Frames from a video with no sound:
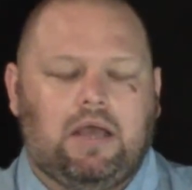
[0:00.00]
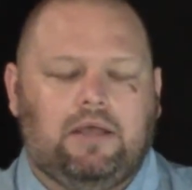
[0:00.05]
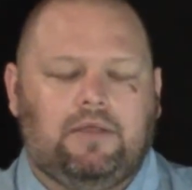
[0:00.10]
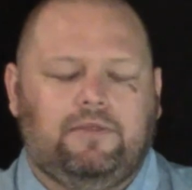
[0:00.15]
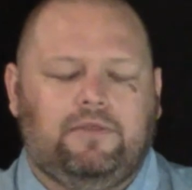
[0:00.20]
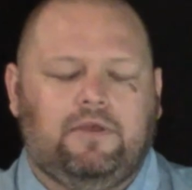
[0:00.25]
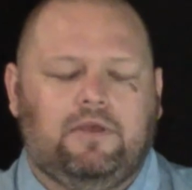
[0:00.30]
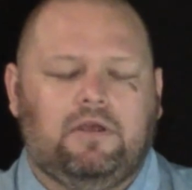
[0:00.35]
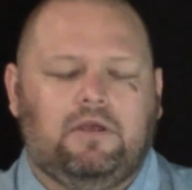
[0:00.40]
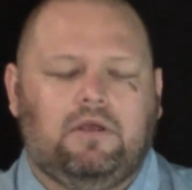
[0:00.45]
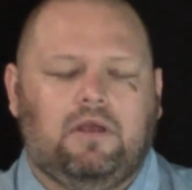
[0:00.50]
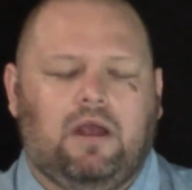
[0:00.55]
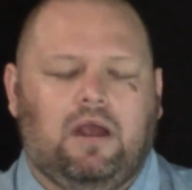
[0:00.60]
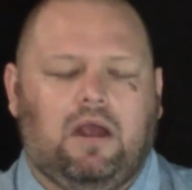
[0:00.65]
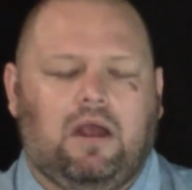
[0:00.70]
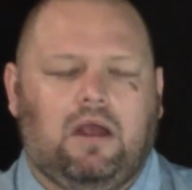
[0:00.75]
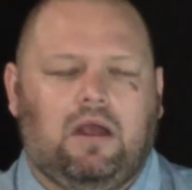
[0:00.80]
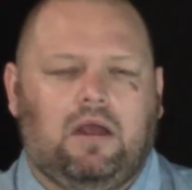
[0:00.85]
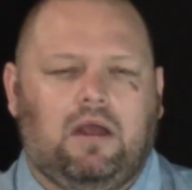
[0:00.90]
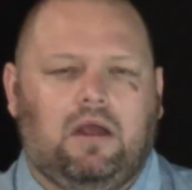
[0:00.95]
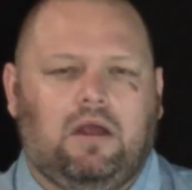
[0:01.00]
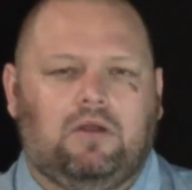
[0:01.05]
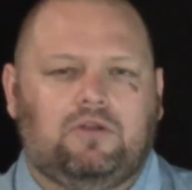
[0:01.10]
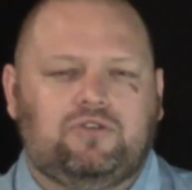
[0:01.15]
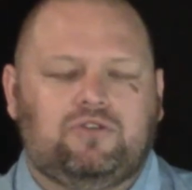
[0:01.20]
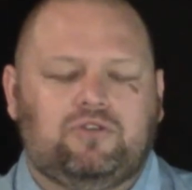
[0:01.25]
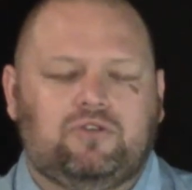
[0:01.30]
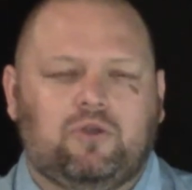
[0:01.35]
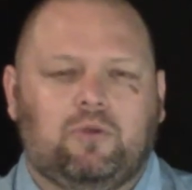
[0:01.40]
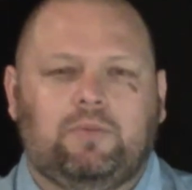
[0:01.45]
There are
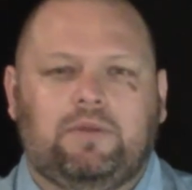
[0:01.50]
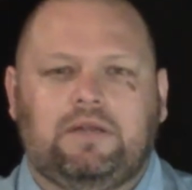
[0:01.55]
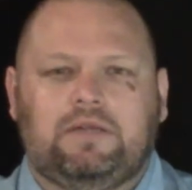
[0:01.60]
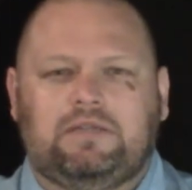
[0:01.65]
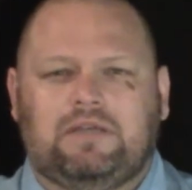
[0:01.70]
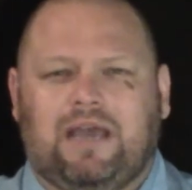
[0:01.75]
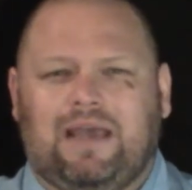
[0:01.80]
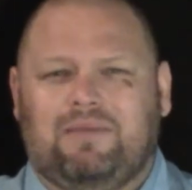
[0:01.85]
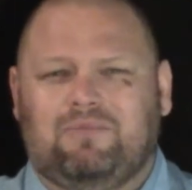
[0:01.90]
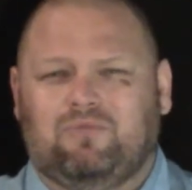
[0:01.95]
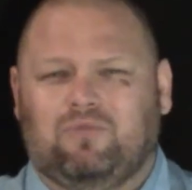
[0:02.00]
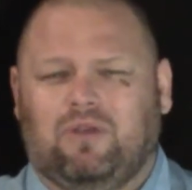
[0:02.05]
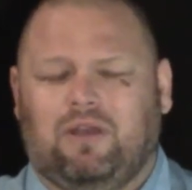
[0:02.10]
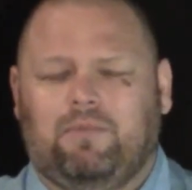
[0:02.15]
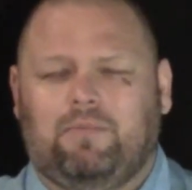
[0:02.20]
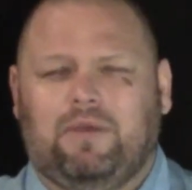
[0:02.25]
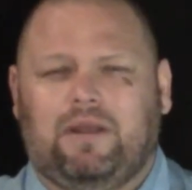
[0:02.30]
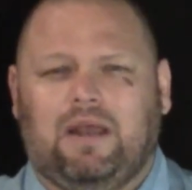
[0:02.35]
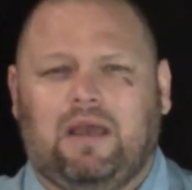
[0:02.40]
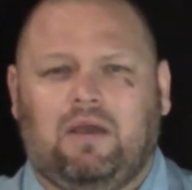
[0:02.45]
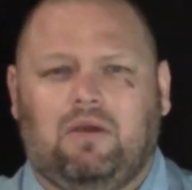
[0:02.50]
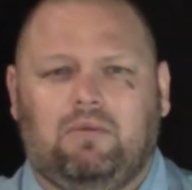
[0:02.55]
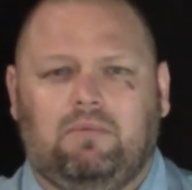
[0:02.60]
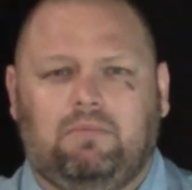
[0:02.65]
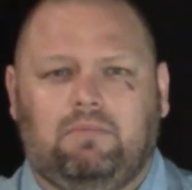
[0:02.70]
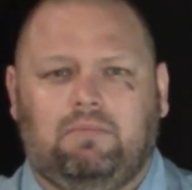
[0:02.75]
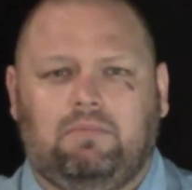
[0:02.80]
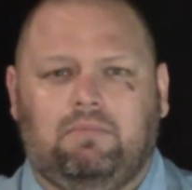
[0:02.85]
so many times where I've been out,